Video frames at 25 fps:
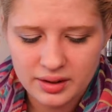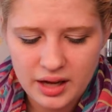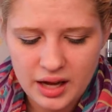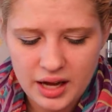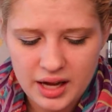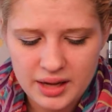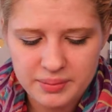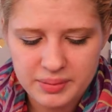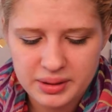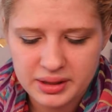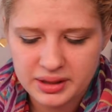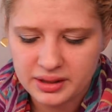
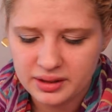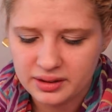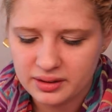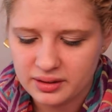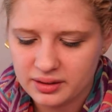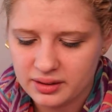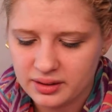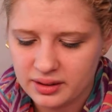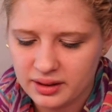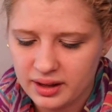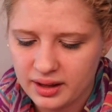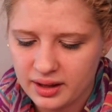I mean,
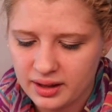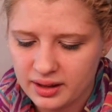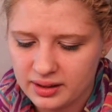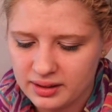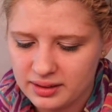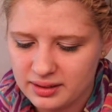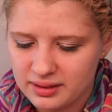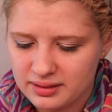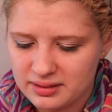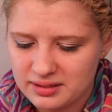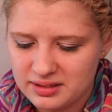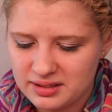yeah.
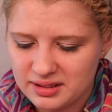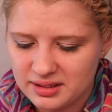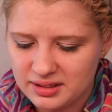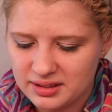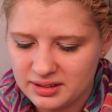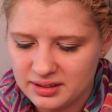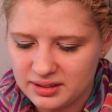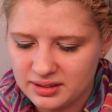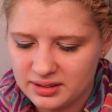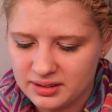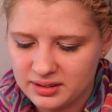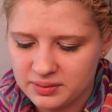
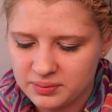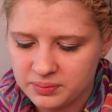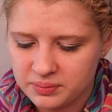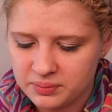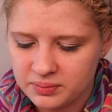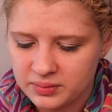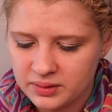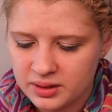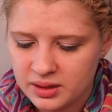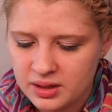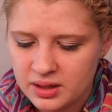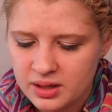The
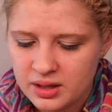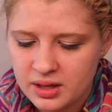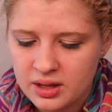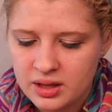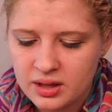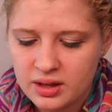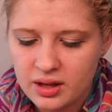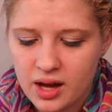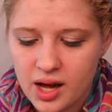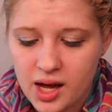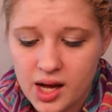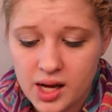
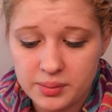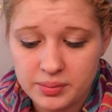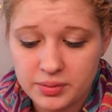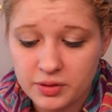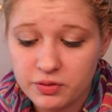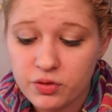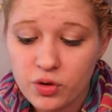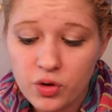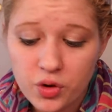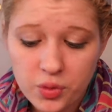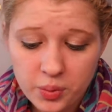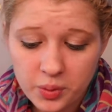
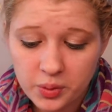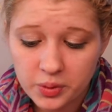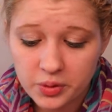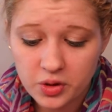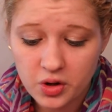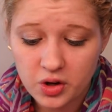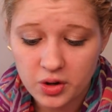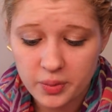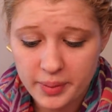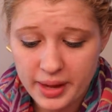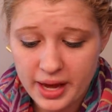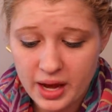foldable
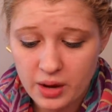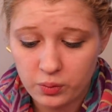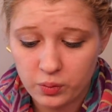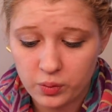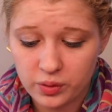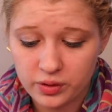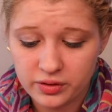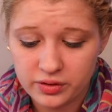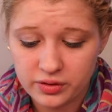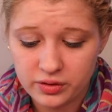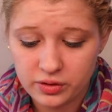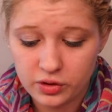yoga mat
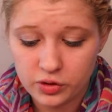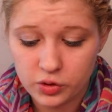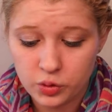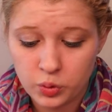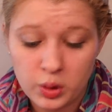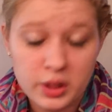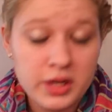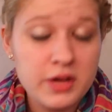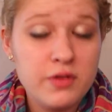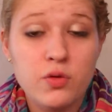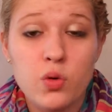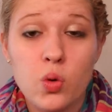was
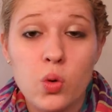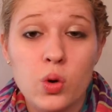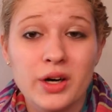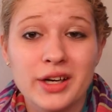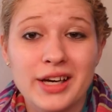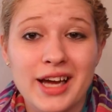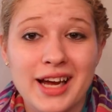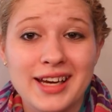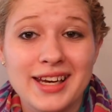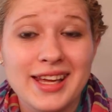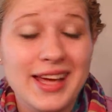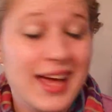
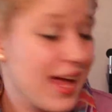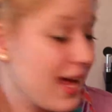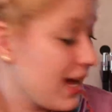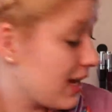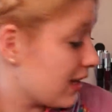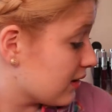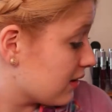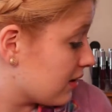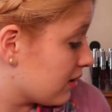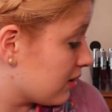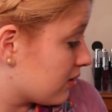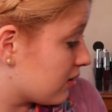
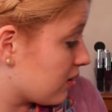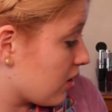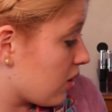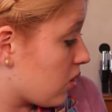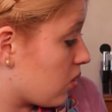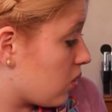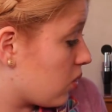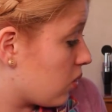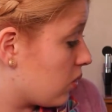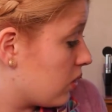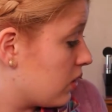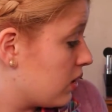$24.98,
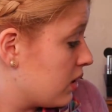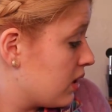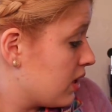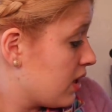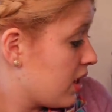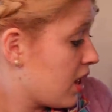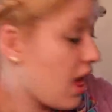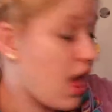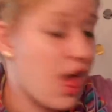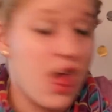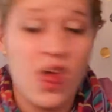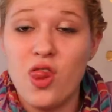so
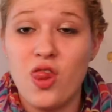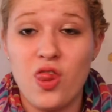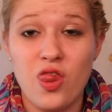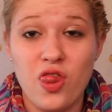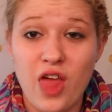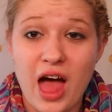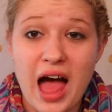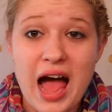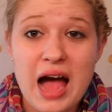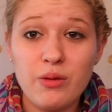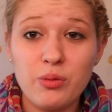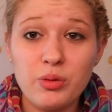
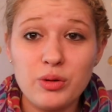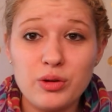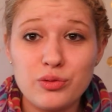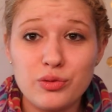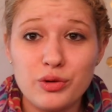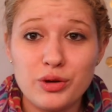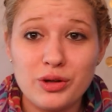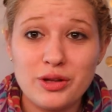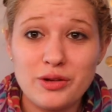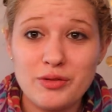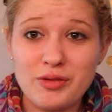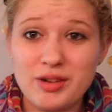that was
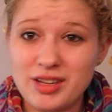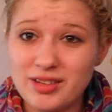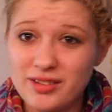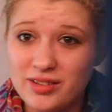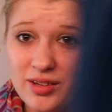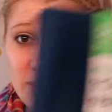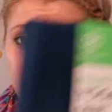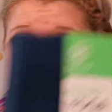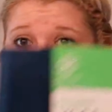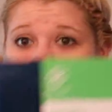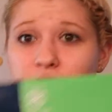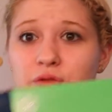really
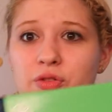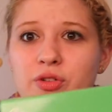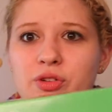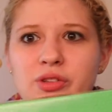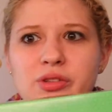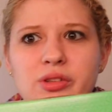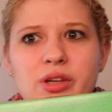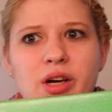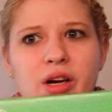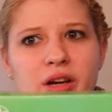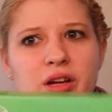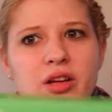reasonable
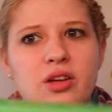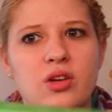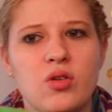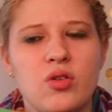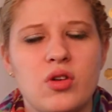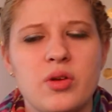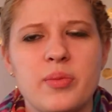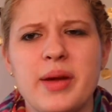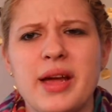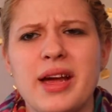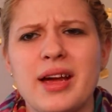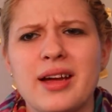for a
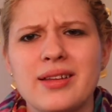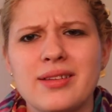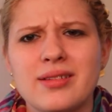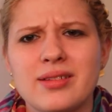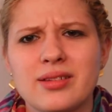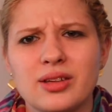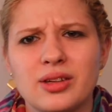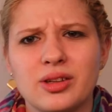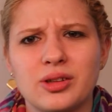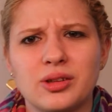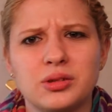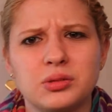yoga mat.
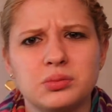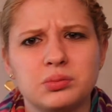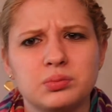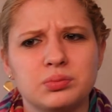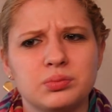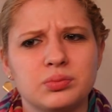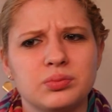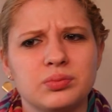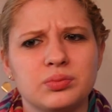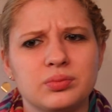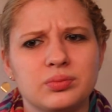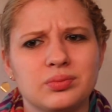So
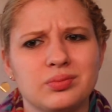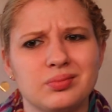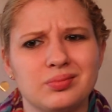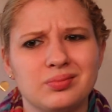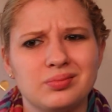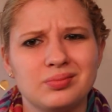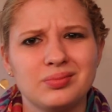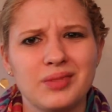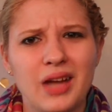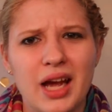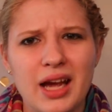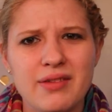
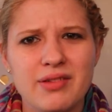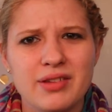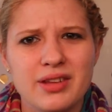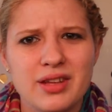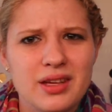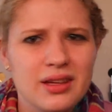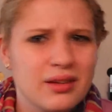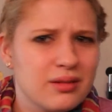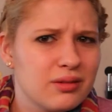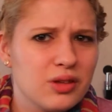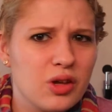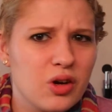I've
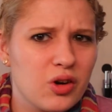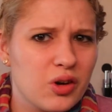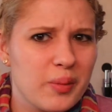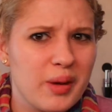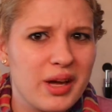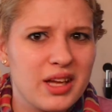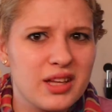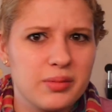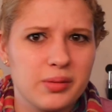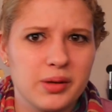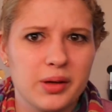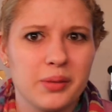seen yoga
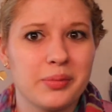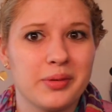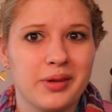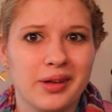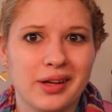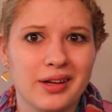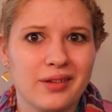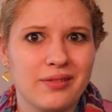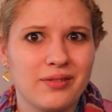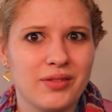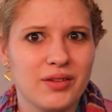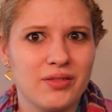mats be up to
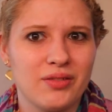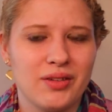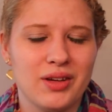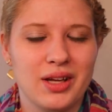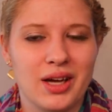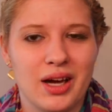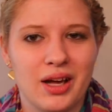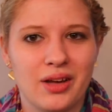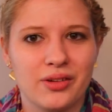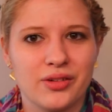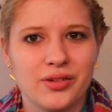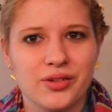like
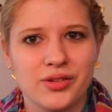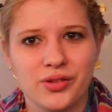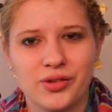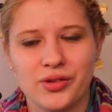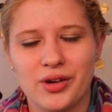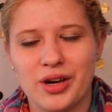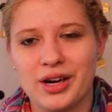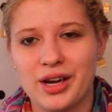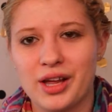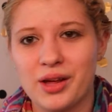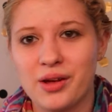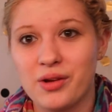$50
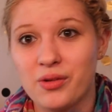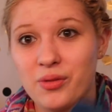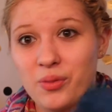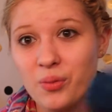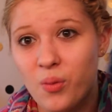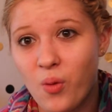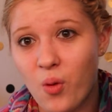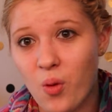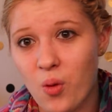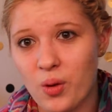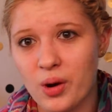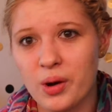already or
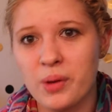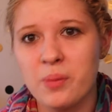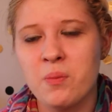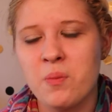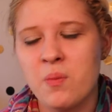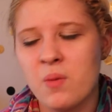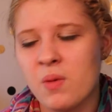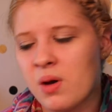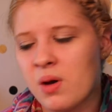more.